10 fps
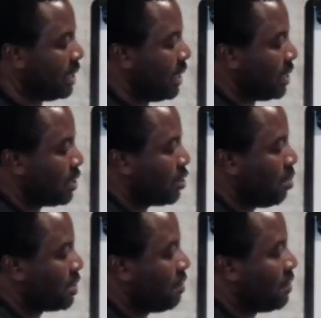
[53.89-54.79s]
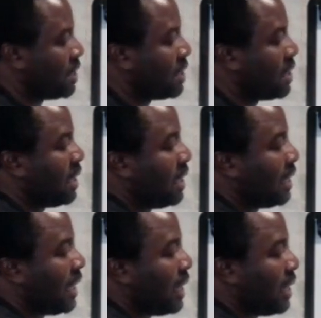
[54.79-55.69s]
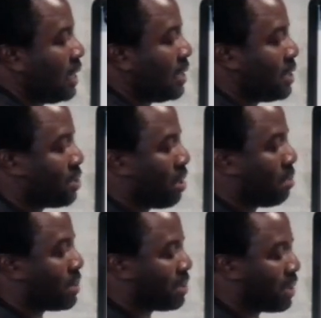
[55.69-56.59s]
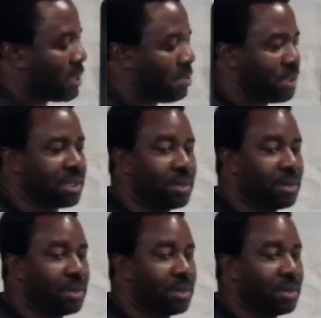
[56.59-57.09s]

there's so much of this that it disrupts transmission.